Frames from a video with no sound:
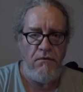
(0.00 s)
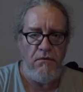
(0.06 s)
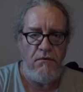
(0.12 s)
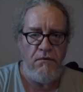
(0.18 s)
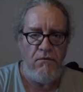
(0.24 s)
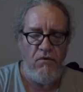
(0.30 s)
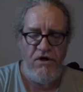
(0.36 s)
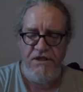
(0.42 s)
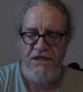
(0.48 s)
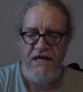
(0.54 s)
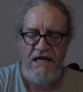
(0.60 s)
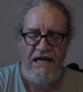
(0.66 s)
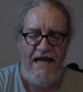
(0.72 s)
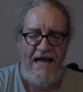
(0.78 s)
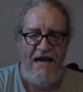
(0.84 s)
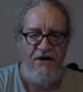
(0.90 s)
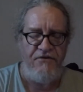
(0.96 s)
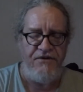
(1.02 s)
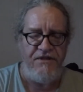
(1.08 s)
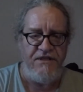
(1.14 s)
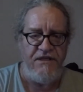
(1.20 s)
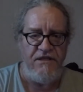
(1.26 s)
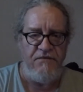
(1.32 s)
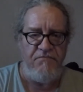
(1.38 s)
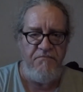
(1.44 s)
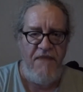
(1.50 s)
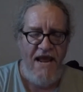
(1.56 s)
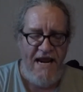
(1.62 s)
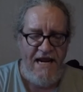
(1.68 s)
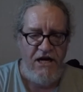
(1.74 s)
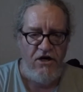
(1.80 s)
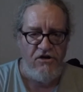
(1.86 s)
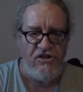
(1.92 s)
where they allowed the
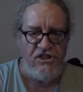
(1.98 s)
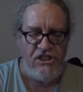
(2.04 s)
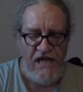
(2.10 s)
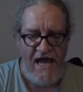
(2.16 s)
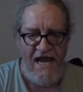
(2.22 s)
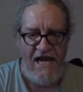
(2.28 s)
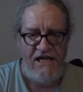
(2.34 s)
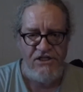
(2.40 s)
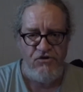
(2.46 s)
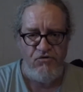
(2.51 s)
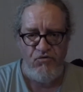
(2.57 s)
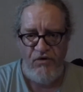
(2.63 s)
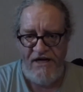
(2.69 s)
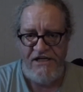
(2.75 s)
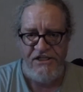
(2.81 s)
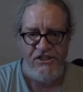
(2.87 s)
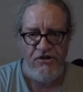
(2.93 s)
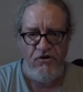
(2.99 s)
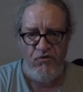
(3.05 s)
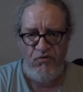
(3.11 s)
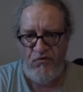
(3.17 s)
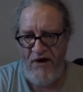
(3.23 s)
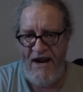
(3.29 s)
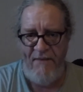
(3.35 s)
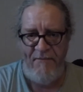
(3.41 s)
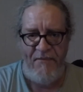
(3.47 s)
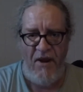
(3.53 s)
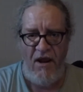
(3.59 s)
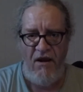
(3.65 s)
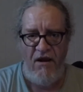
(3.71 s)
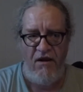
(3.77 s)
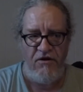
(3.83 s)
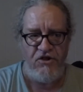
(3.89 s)
mayor / regional rep
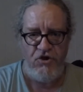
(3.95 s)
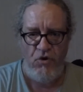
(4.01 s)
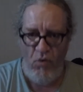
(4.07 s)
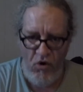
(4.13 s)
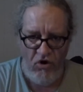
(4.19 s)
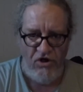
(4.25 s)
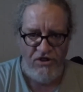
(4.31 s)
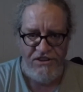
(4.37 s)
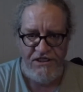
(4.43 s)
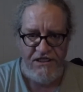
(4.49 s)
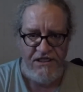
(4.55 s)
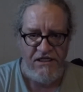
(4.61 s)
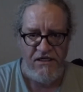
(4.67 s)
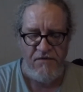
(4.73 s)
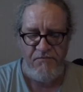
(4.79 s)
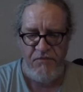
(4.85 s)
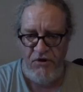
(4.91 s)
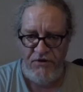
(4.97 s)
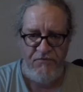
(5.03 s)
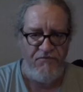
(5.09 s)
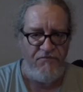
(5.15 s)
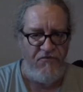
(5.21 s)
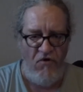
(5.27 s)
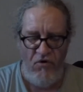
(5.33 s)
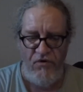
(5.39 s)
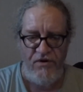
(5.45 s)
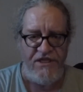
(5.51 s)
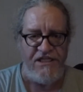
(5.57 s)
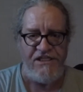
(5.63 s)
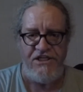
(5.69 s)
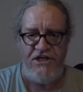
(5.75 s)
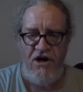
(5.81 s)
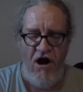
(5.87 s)
Jaworski to put forward
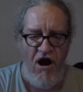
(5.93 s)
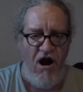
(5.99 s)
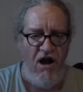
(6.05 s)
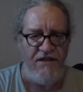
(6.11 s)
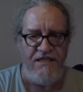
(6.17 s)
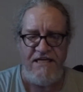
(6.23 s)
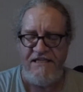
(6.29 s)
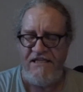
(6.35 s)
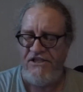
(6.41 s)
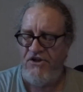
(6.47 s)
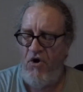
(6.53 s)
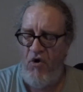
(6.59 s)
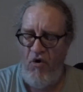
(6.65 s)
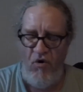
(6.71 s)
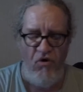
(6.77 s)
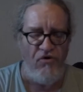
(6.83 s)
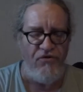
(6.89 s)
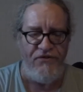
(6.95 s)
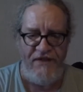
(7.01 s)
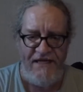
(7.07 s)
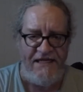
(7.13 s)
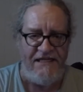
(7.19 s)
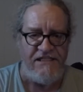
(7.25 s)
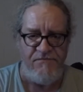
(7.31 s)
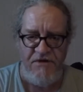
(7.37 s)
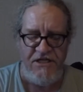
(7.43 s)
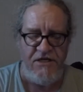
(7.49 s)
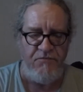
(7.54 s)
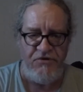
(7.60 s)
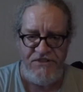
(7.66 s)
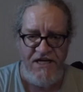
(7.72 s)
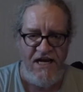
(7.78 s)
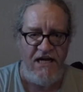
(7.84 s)
this con that this whole thing has been to
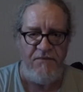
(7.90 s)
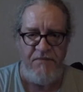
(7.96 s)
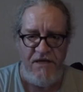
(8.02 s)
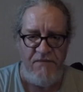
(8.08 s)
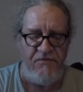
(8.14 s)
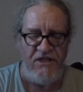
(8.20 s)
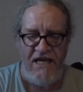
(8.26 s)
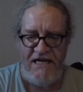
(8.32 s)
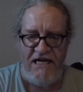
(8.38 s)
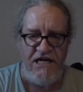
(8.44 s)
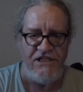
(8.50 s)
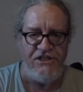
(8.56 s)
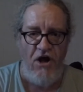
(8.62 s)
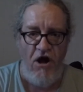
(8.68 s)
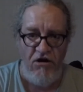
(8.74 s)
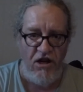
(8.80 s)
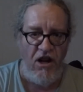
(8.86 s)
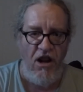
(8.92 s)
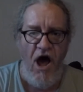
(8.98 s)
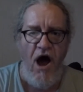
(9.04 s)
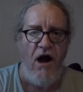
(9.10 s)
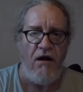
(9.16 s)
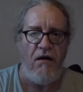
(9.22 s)
protect people like us all along.